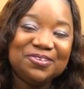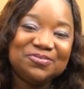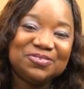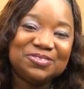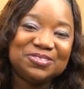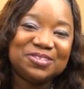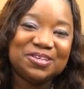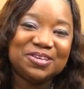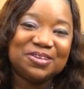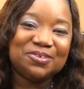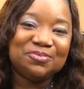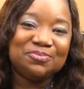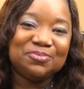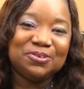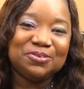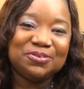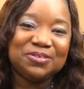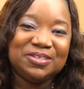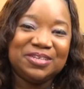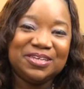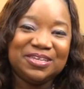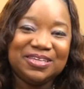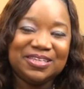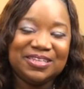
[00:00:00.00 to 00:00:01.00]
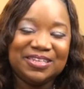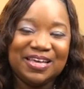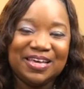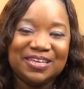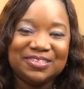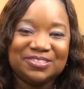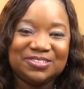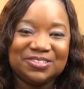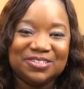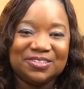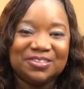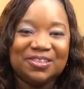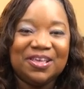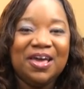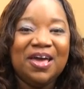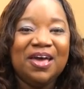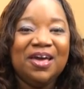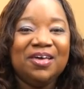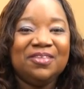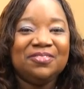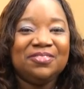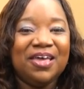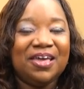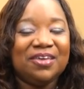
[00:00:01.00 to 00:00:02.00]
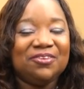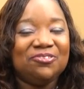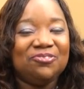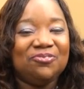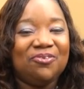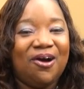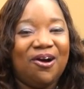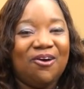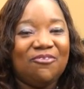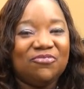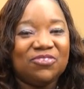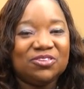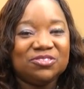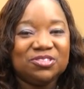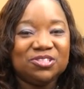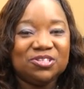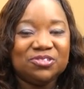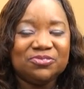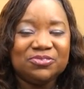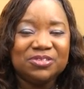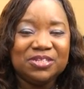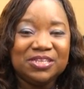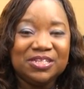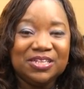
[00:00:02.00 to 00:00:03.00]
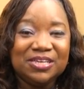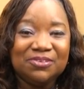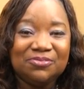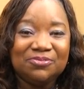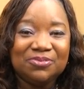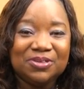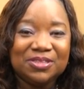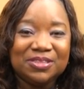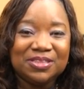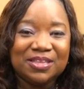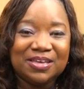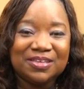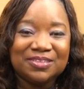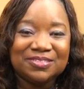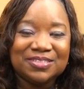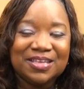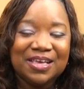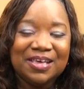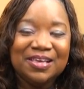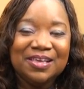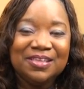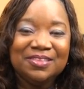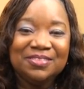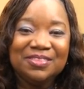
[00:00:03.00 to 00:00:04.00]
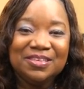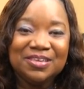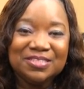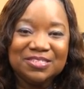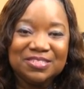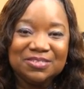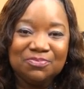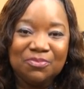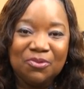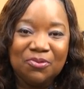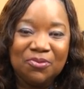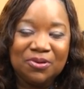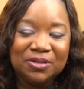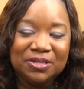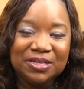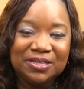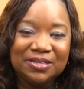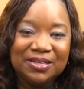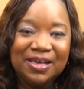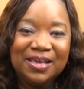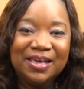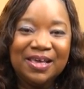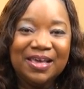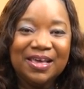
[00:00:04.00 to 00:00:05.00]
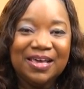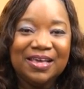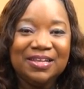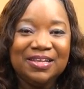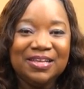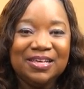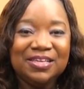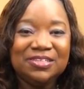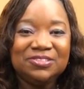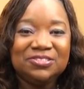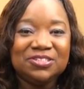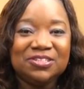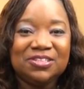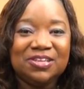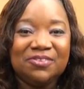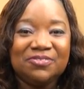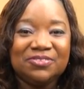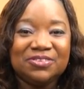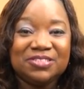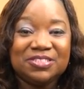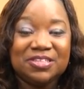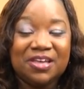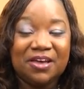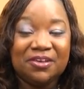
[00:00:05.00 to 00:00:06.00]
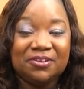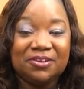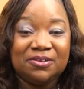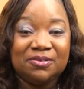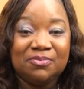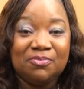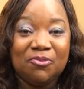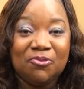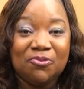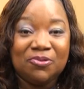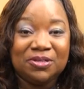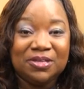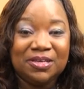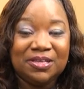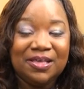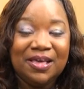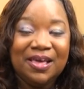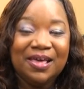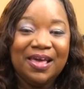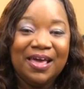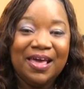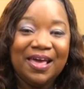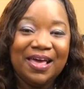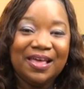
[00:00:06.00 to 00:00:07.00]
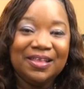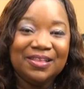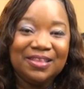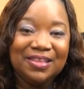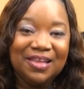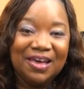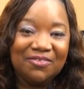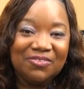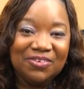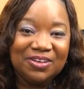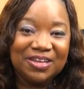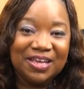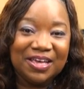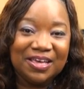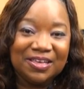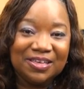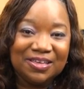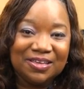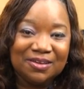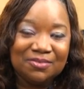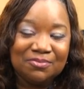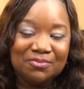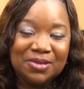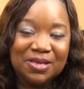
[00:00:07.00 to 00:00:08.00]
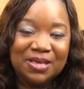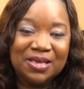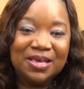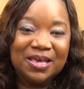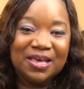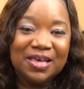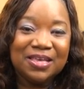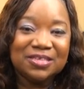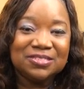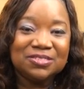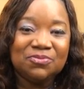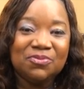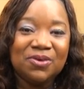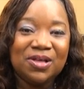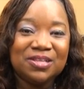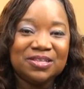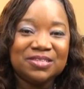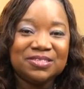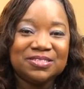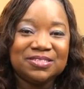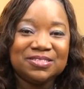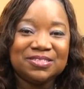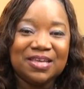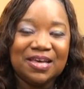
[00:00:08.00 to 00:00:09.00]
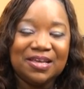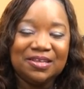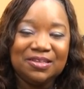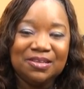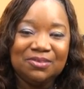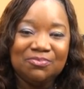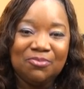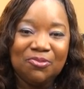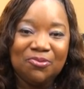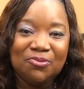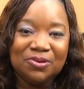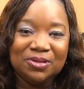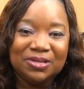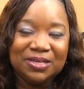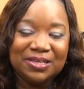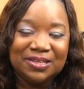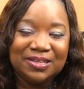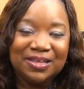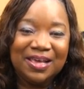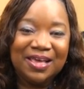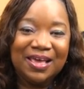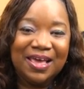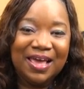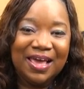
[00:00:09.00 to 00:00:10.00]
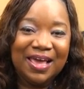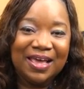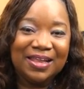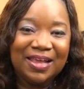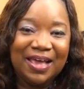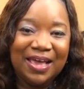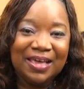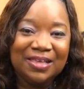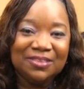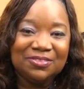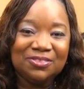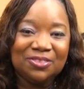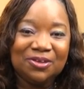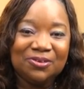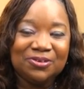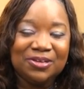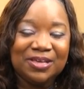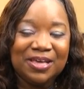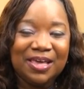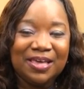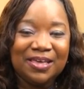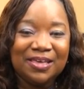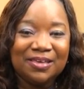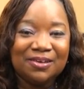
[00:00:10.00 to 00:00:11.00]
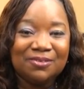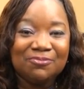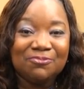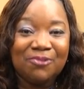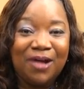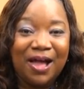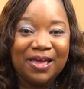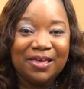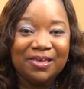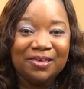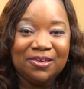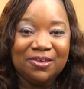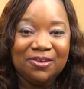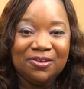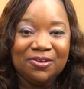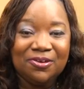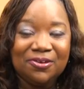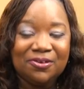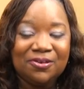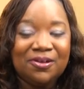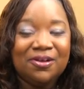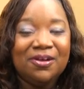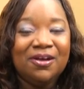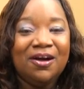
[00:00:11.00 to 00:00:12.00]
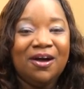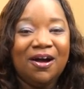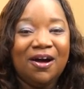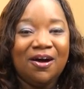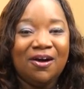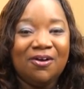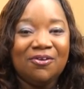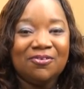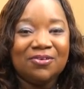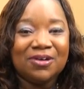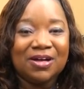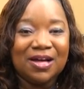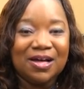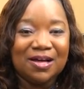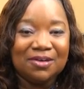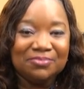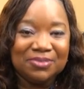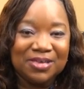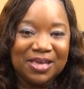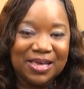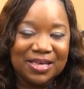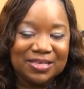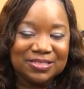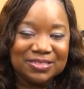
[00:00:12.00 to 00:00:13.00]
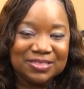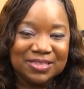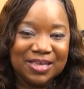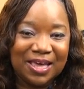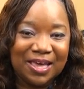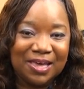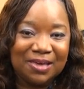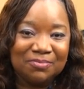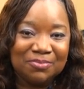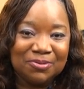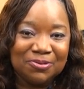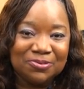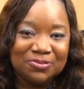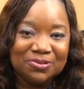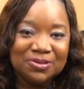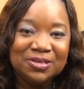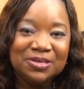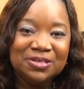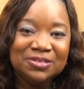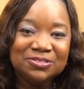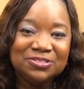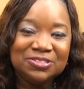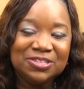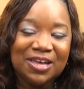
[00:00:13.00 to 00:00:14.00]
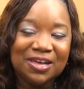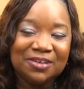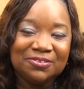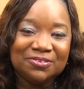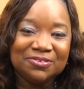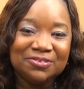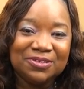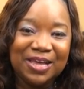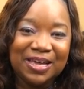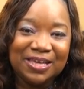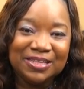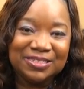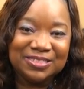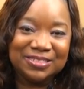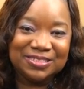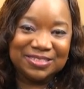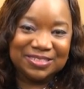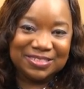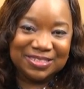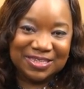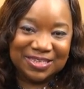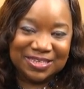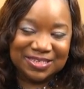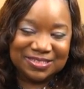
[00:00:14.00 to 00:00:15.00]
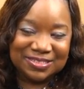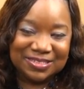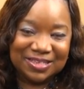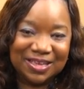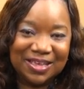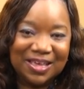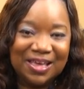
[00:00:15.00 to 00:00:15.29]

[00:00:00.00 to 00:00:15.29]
in Community Connection. Thank you all for tuning in with us this morning and each and every Saturday morning at 11 a.m. as well as Sunday morning at 8:30 a.m. right here on Comcast Cable Channel 96.